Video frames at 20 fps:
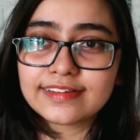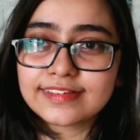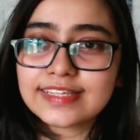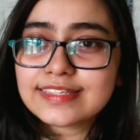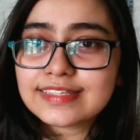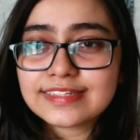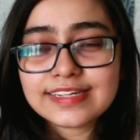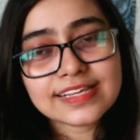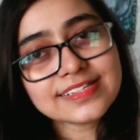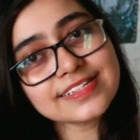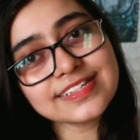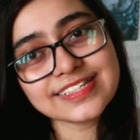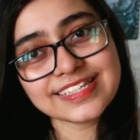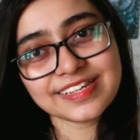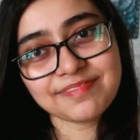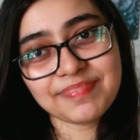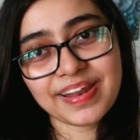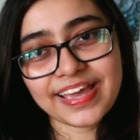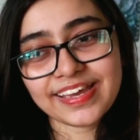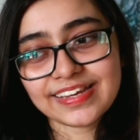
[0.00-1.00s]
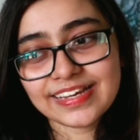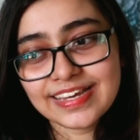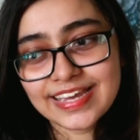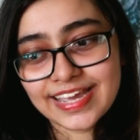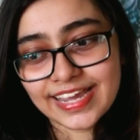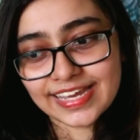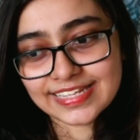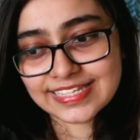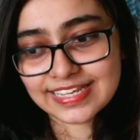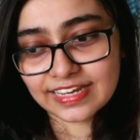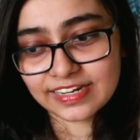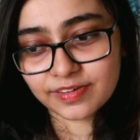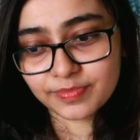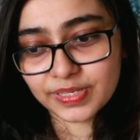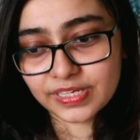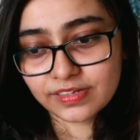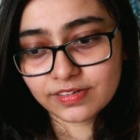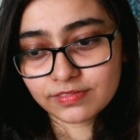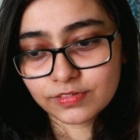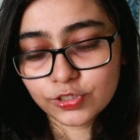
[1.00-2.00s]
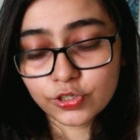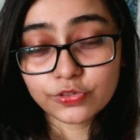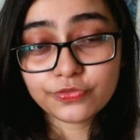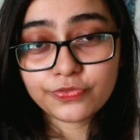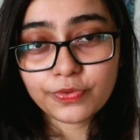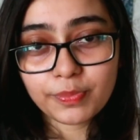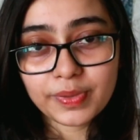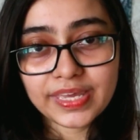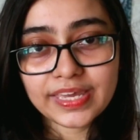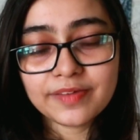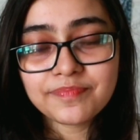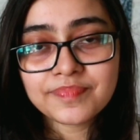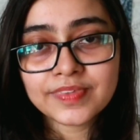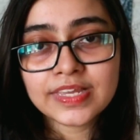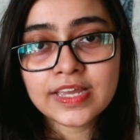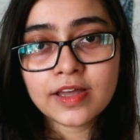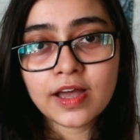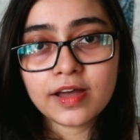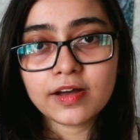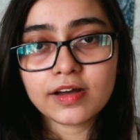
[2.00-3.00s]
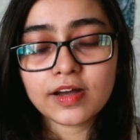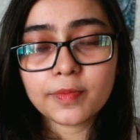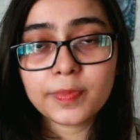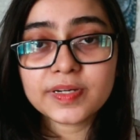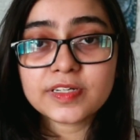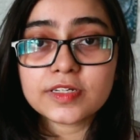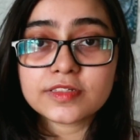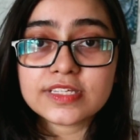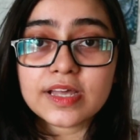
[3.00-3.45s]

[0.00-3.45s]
This doesn't seem like it's gonna be good for me. But